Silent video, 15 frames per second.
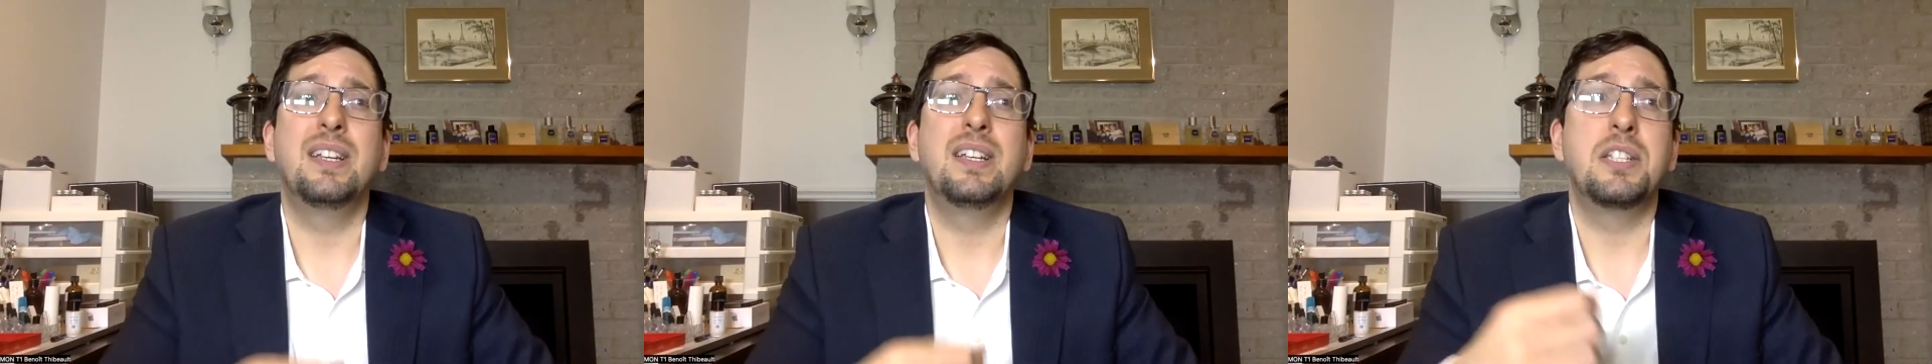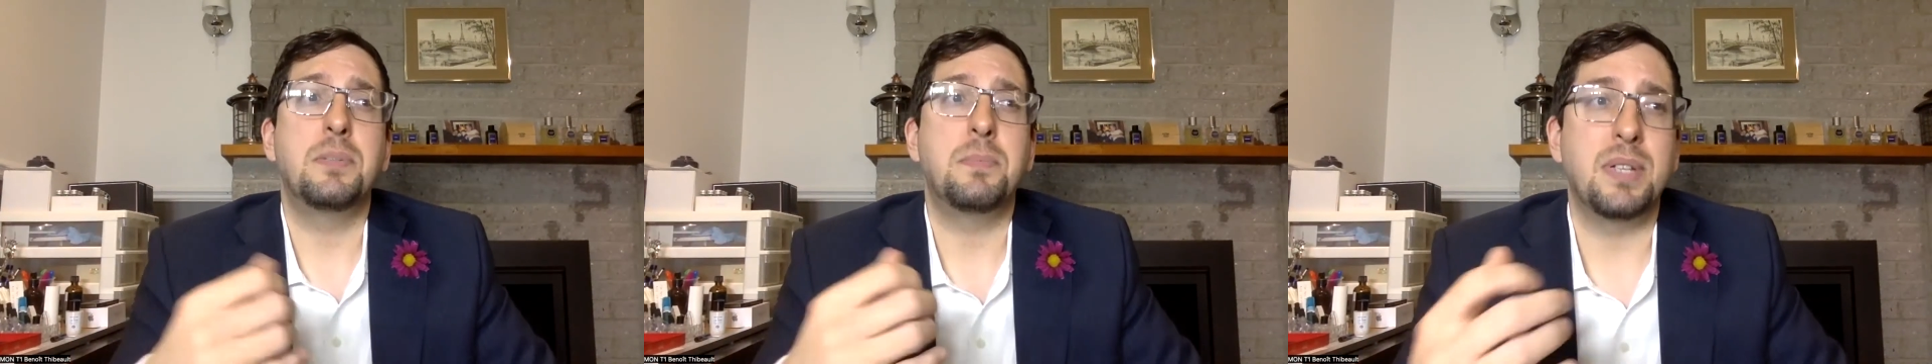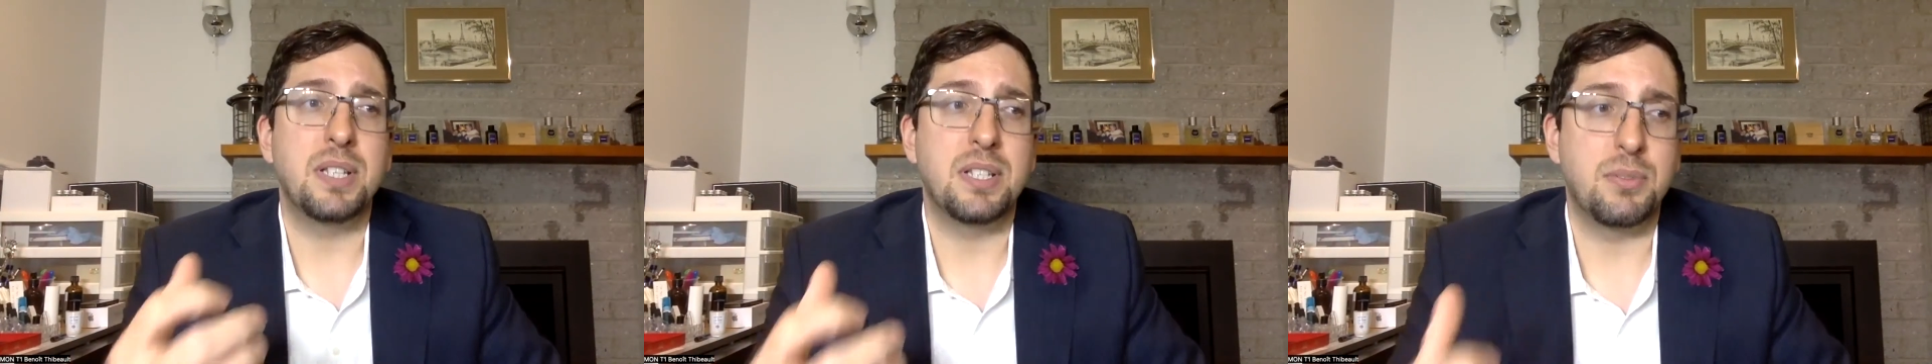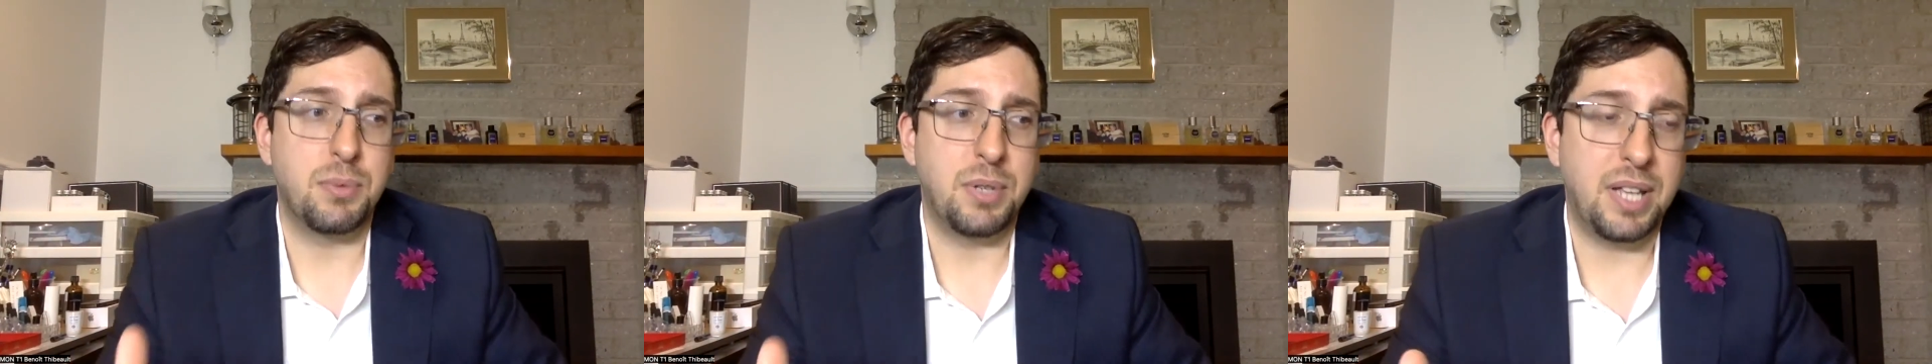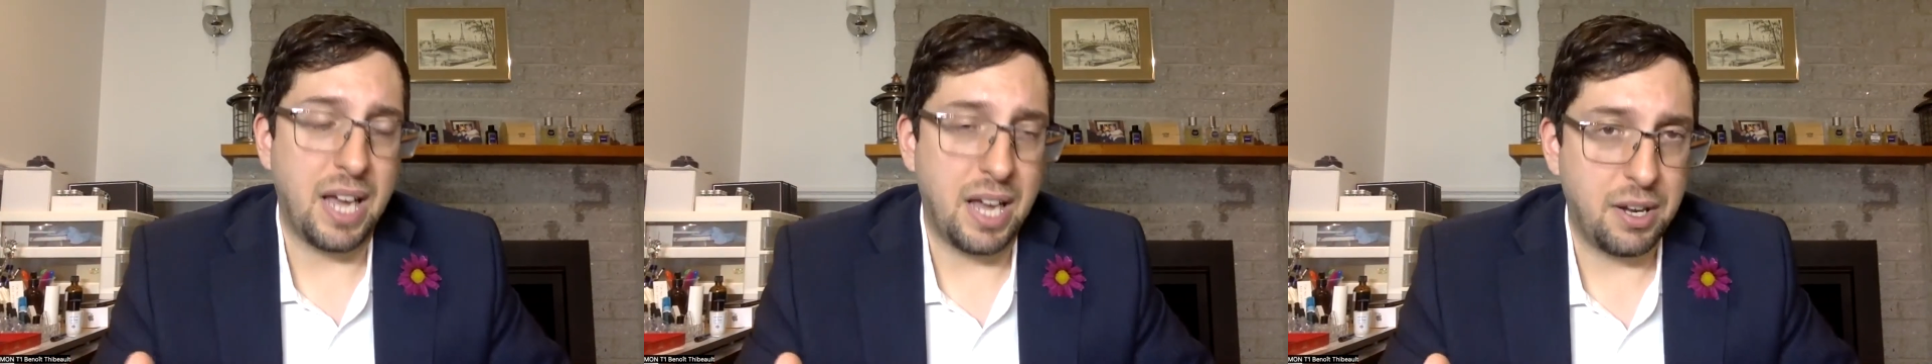smells
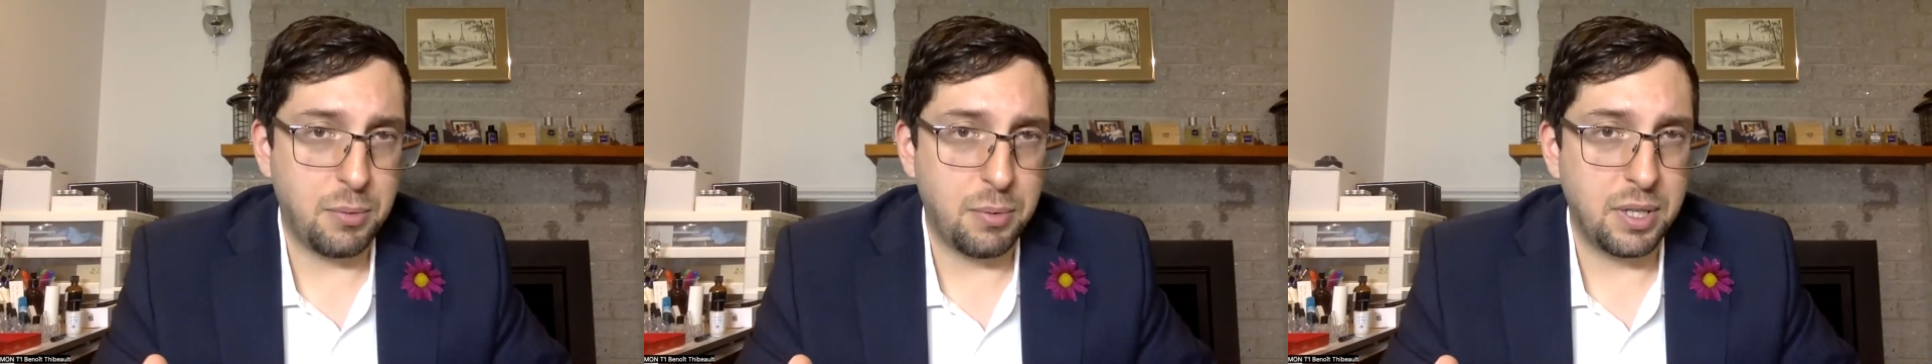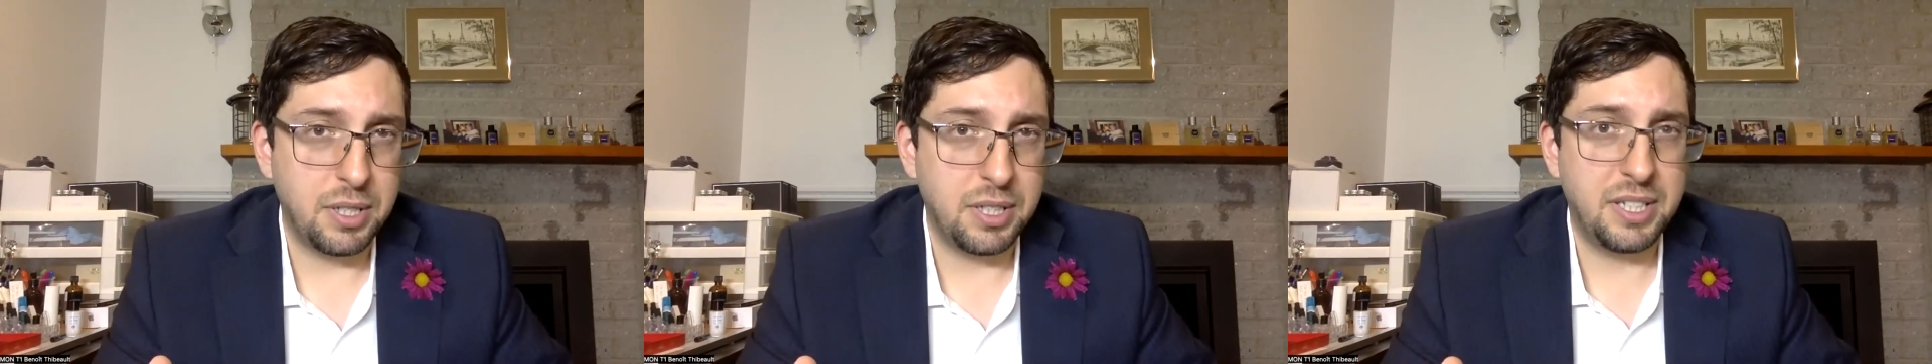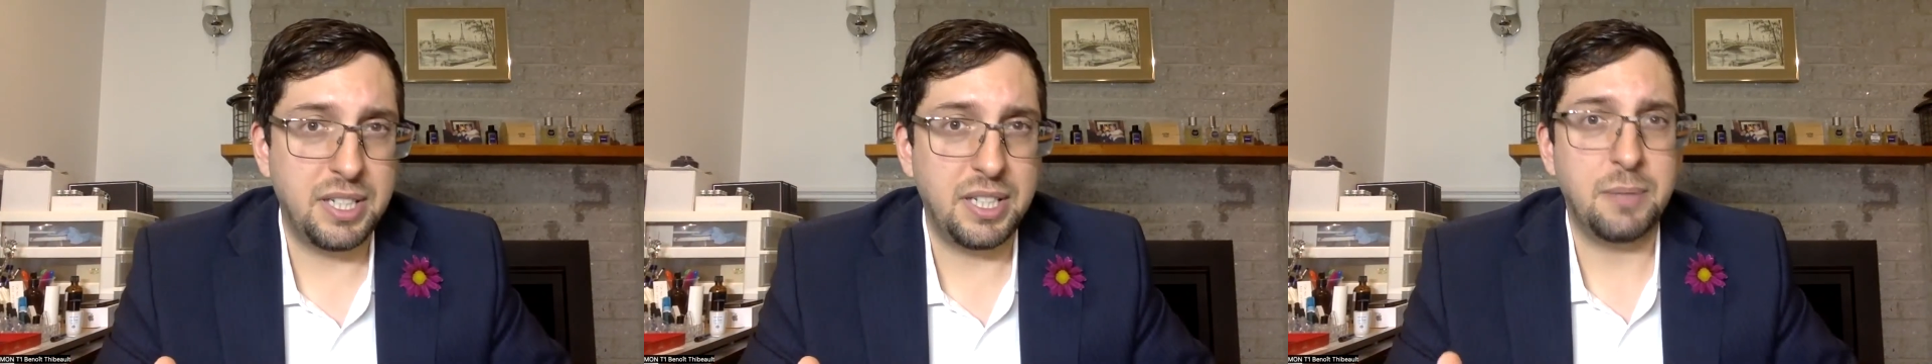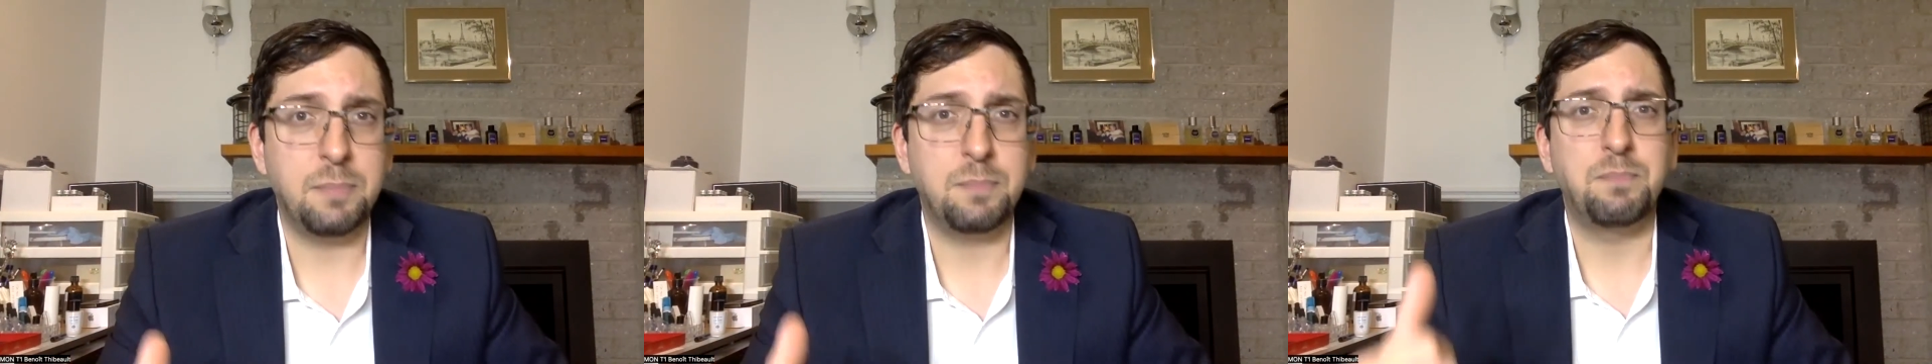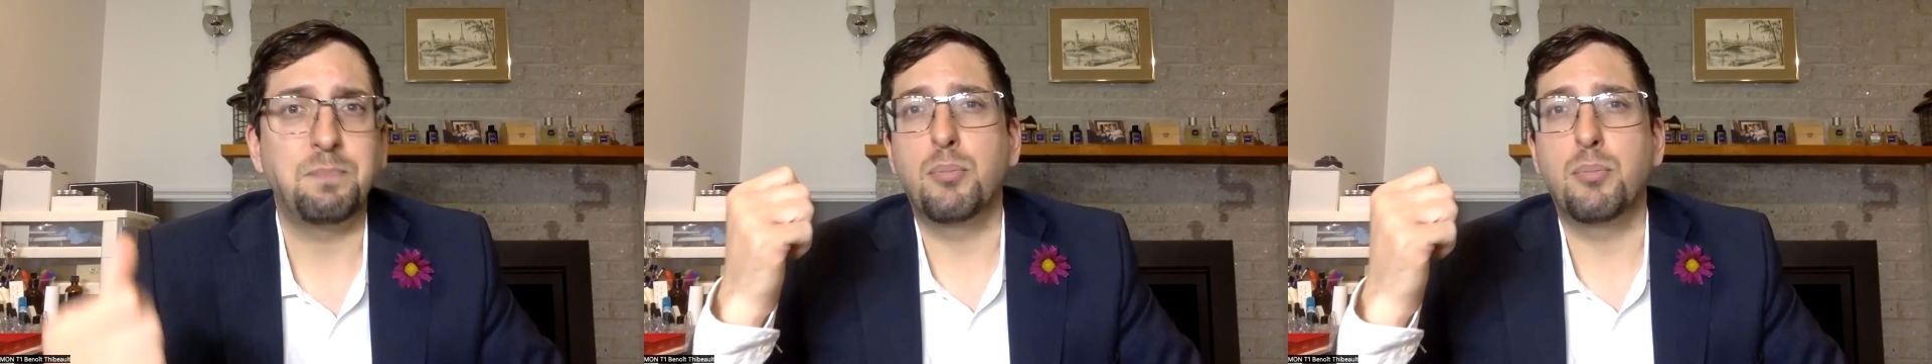really high quality.